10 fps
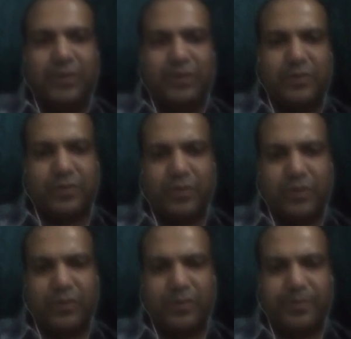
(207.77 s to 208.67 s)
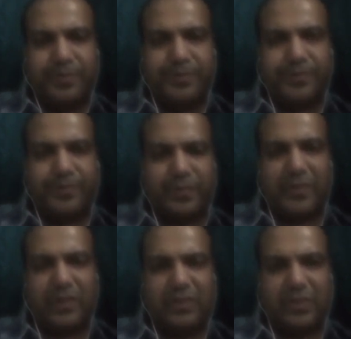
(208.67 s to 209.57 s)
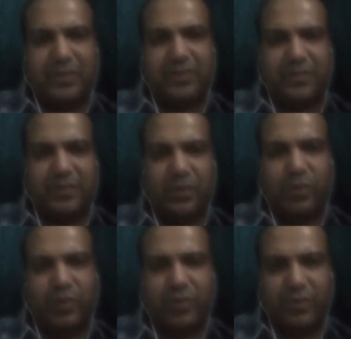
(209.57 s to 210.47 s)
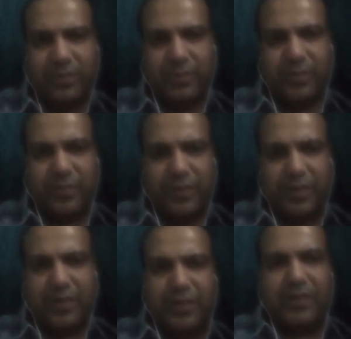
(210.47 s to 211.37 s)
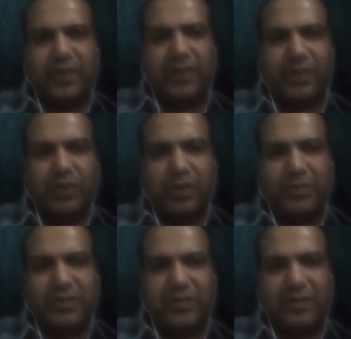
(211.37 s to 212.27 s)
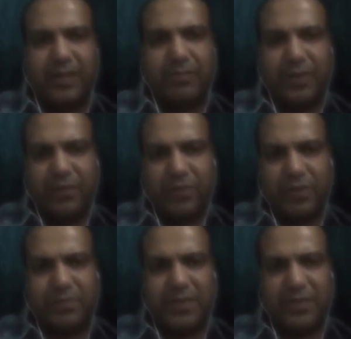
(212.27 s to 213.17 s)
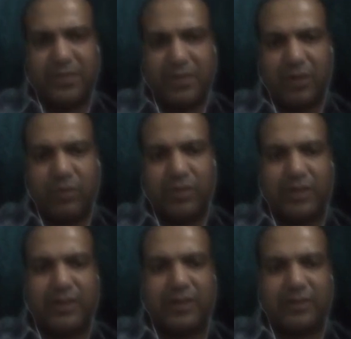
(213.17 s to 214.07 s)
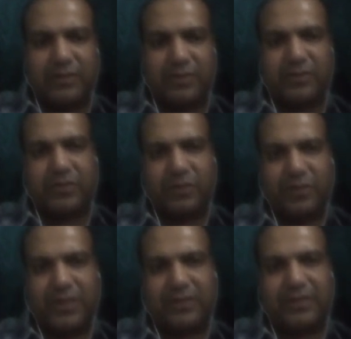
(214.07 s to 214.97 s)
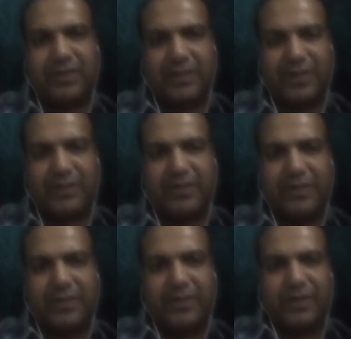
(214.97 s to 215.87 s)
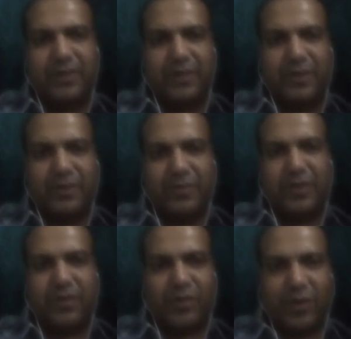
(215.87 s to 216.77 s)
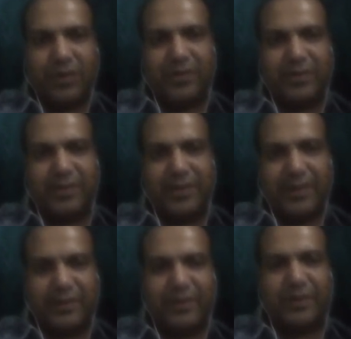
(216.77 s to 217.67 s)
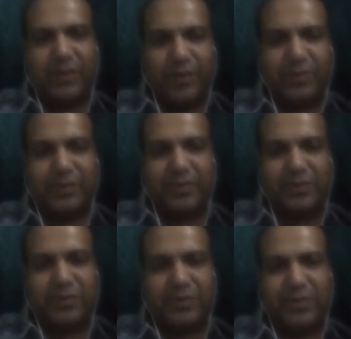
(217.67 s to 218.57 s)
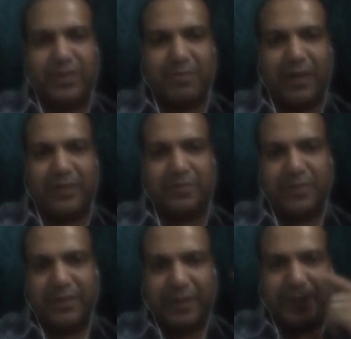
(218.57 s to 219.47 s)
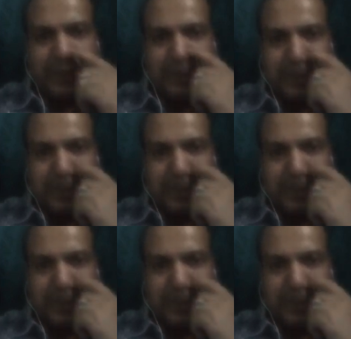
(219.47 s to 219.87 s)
So this is the whole economist campaign was based around intelligence. So they are saying that if you have not read The Economist, you'll be a management trainee